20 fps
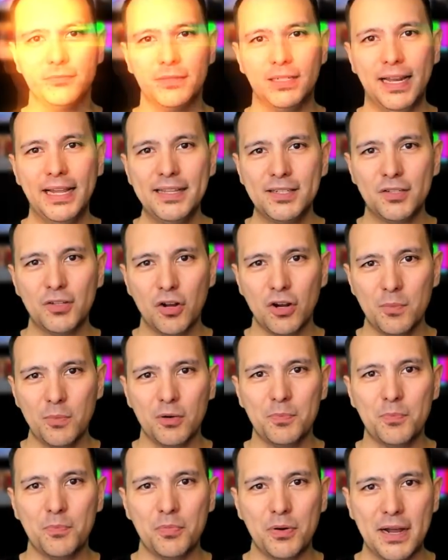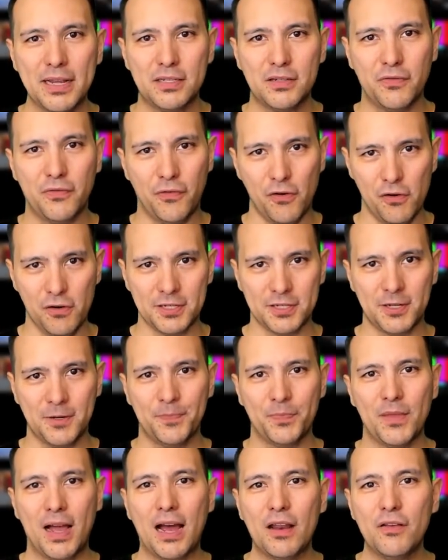Let's talk about price first.
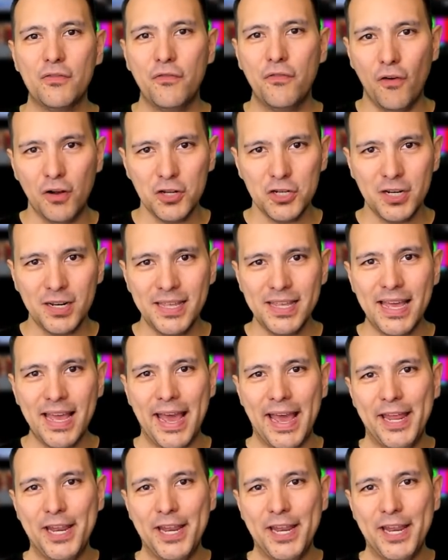Unfortunately,